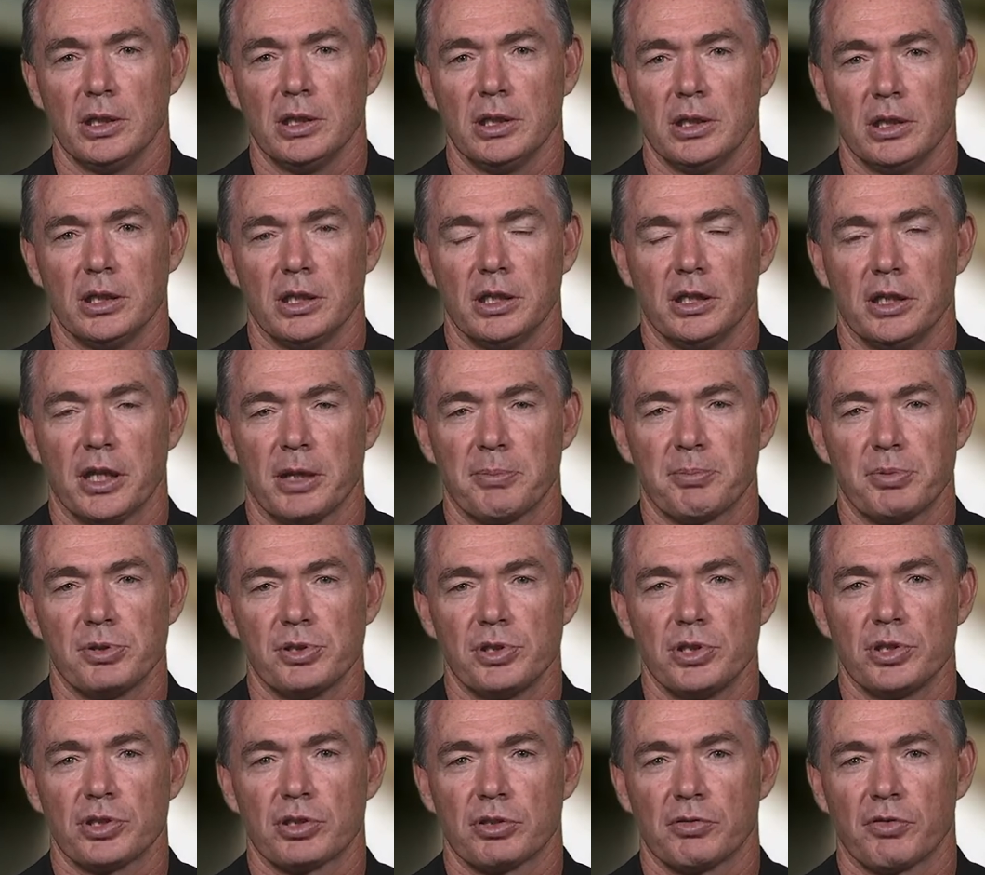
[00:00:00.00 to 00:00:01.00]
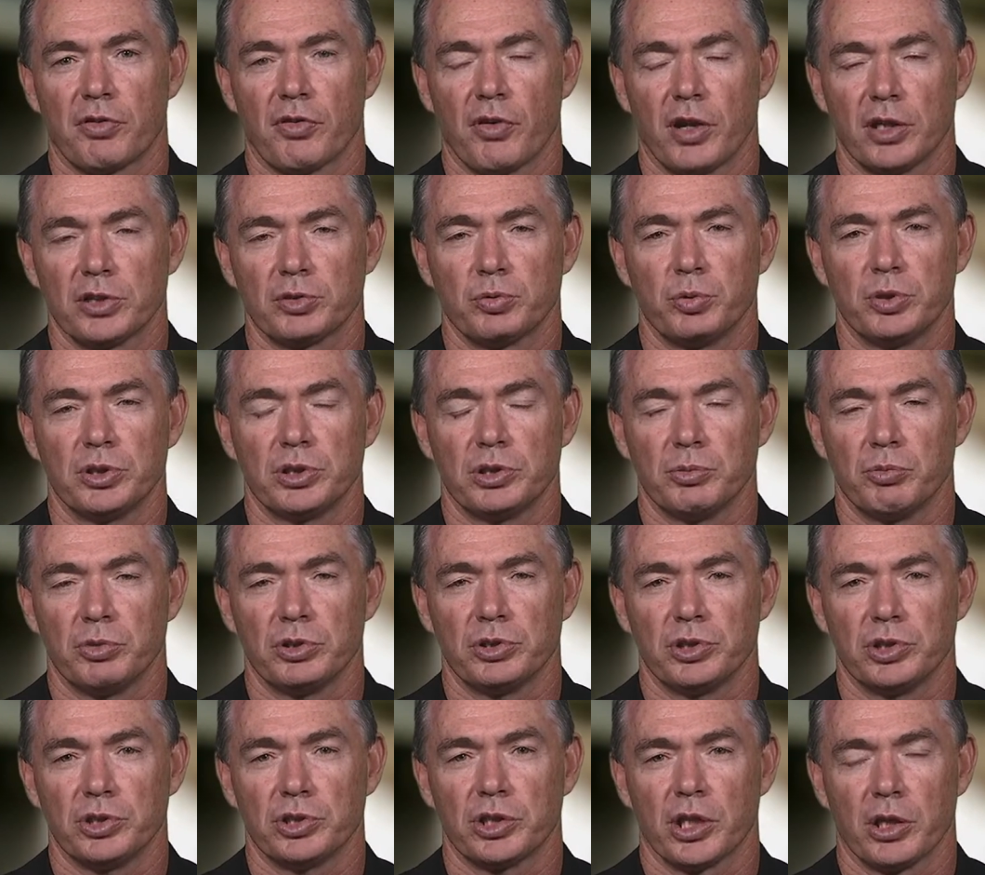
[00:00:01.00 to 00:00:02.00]
in that position for us, which, which
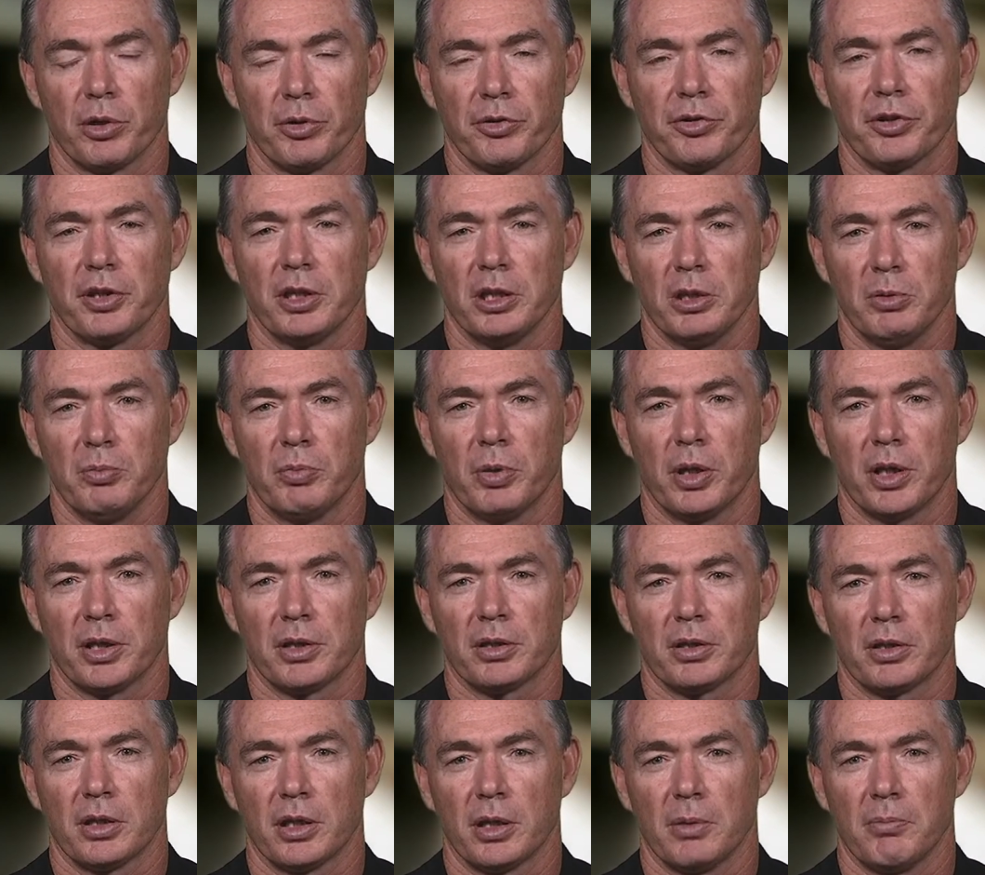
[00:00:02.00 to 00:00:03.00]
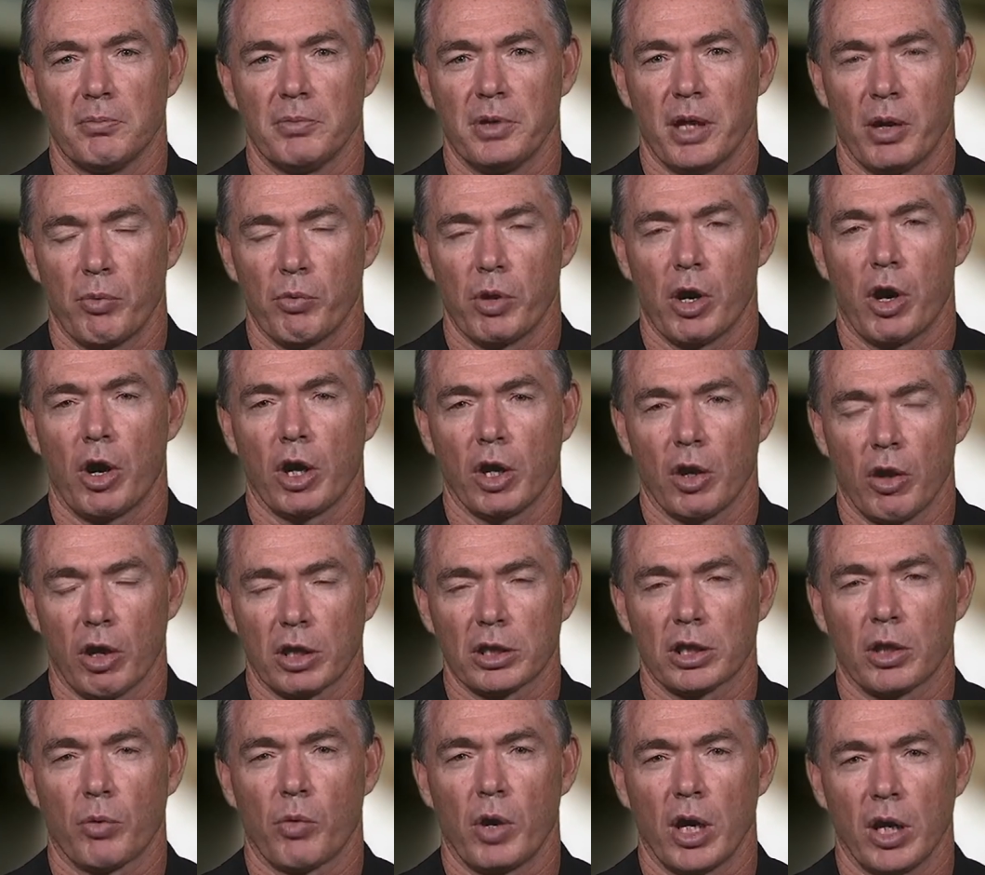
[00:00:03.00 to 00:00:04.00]
is healthy. But um, no, I like
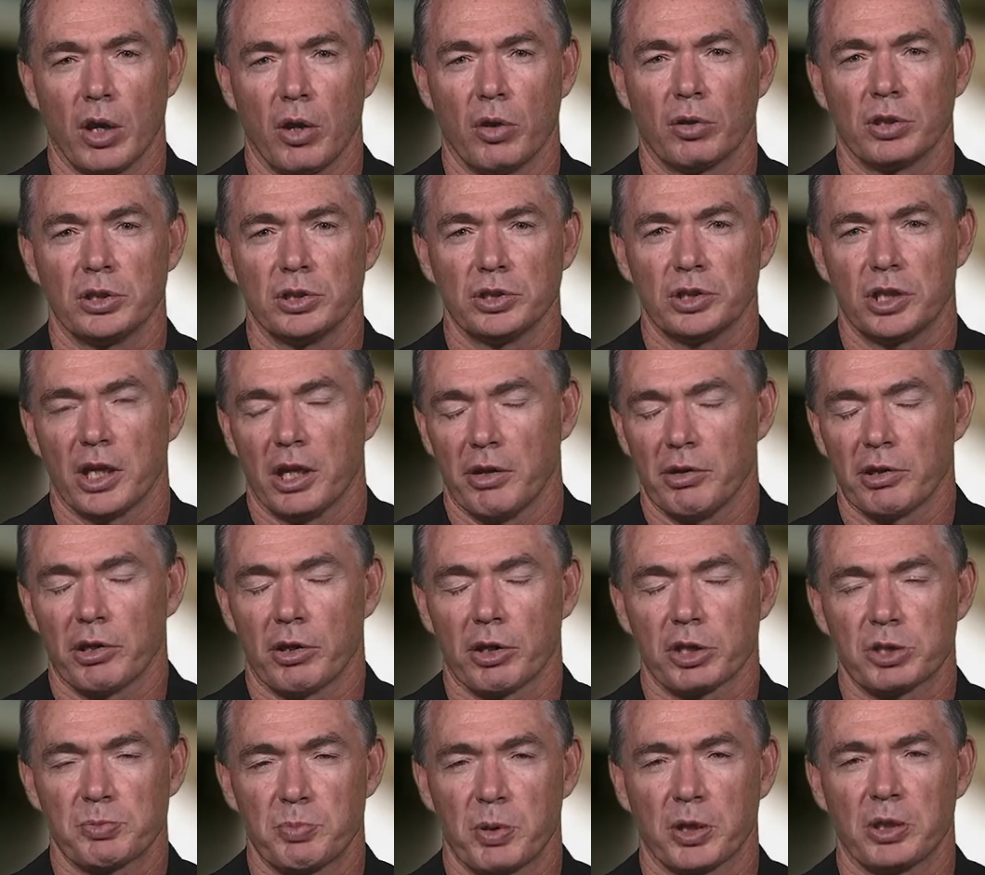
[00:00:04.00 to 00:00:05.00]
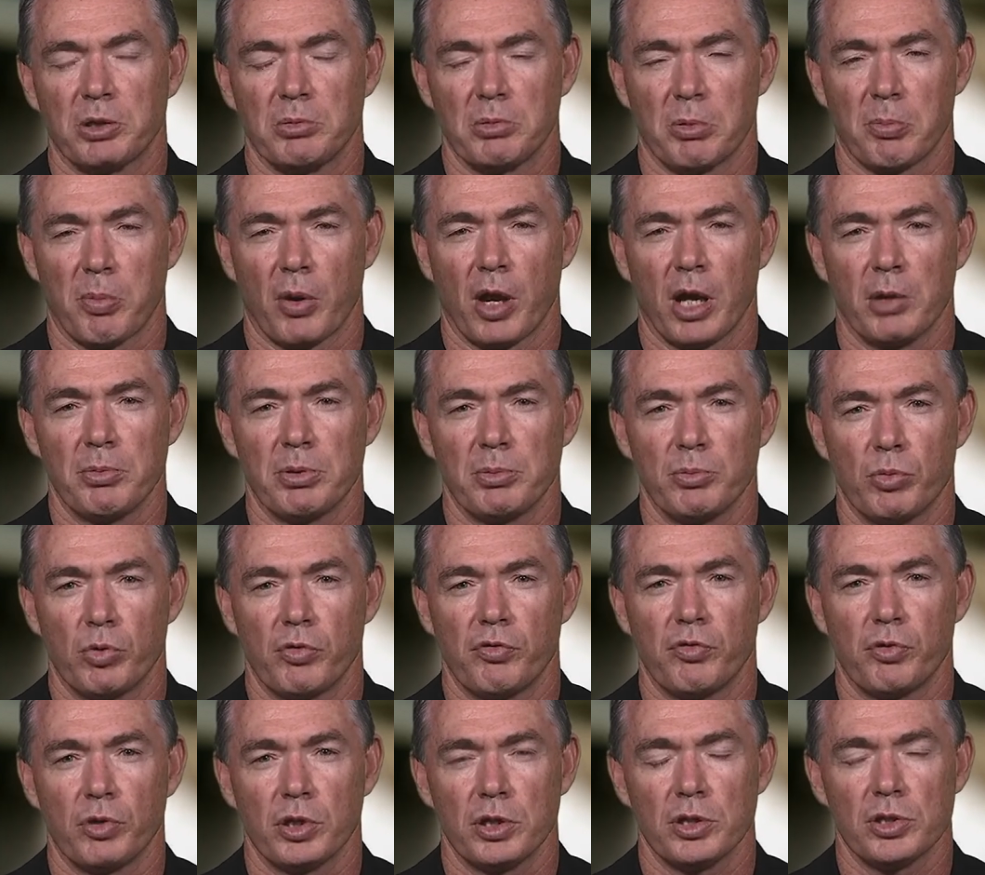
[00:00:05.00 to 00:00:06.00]
the way Longy's going. I expect him to play a bit more
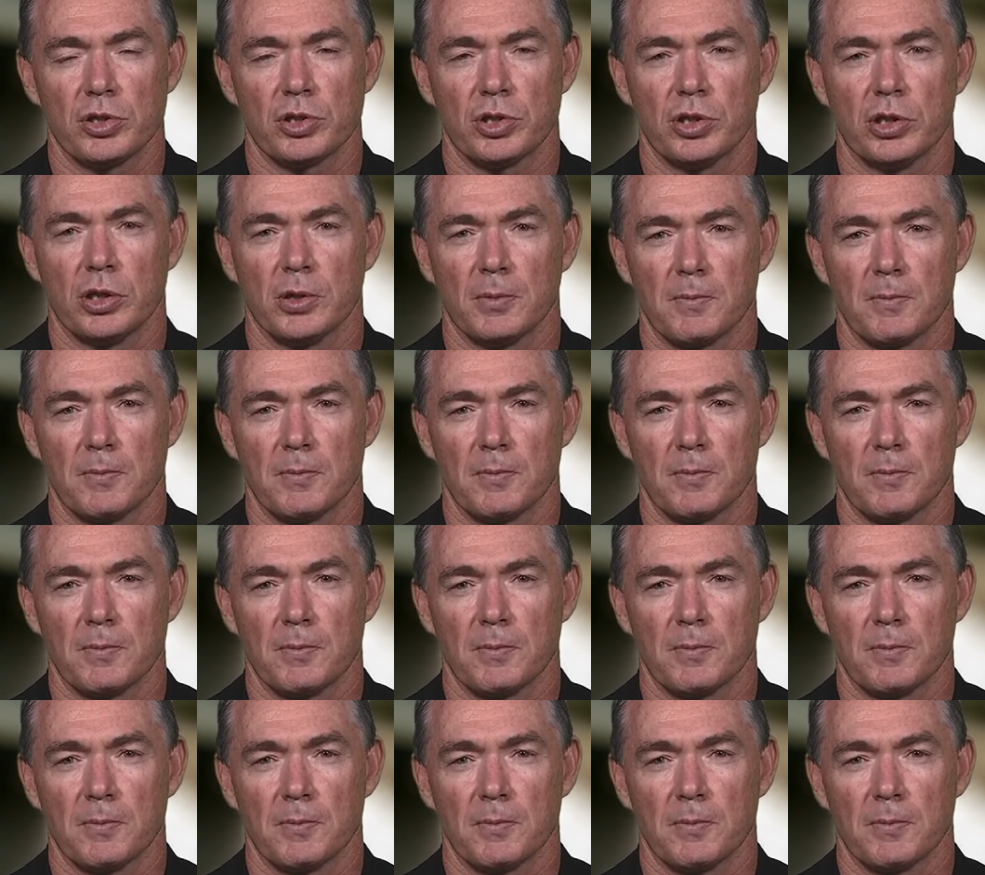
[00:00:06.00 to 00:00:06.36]
footy this year.